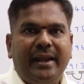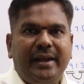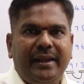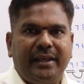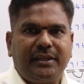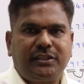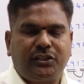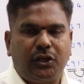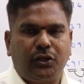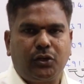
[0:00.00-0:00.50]

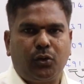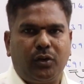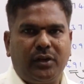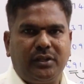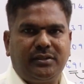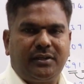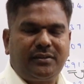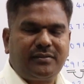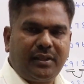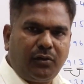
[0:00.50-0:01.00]
Next 2
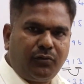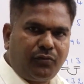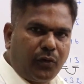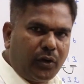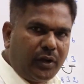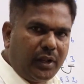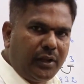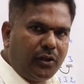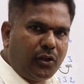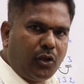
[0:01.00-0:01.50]
digits in
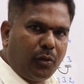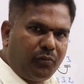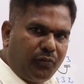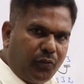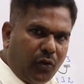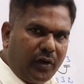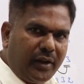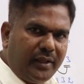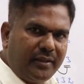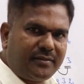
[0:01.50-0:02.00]
14 cube
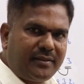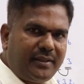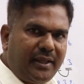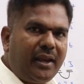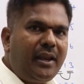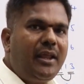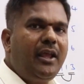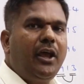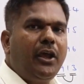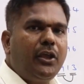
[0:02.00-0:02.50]
4 is
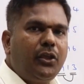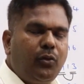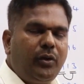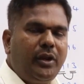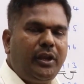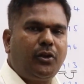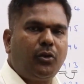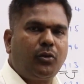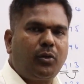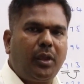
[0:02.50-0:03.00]
there. You
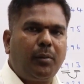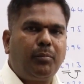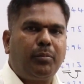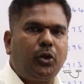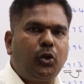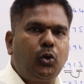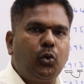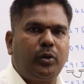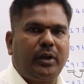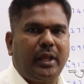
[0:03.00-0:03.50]
need to
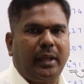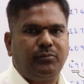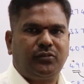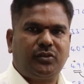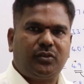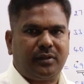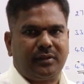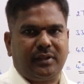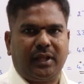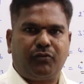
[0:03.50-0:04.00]
keep 2
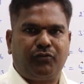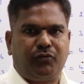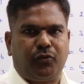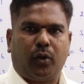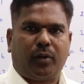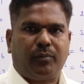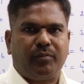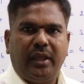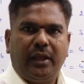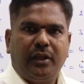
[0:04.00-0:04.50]
times that
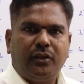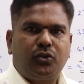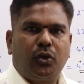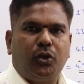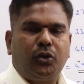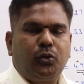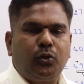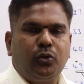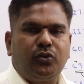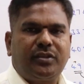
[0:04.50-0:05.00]
4.
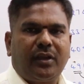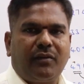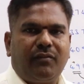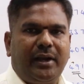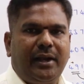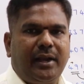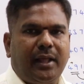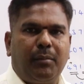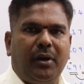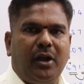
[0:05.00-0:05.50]
So
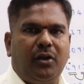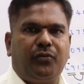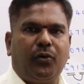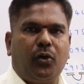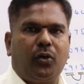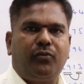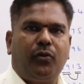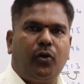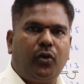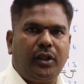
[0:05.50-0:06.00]

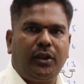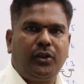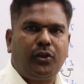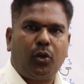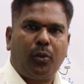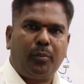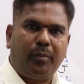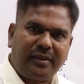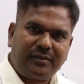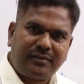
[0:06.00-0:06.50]
2744. 14
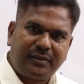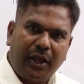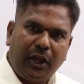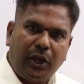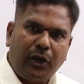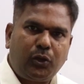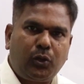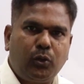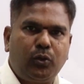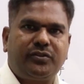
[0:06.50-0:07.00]
cube is
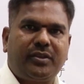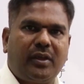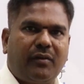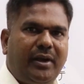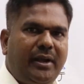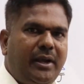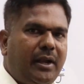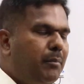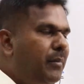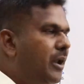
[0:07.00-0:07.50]

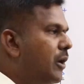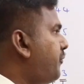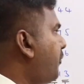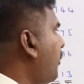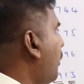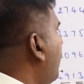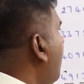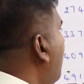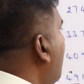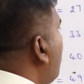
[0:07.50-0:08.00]

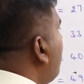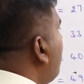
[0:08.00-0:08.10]
2744.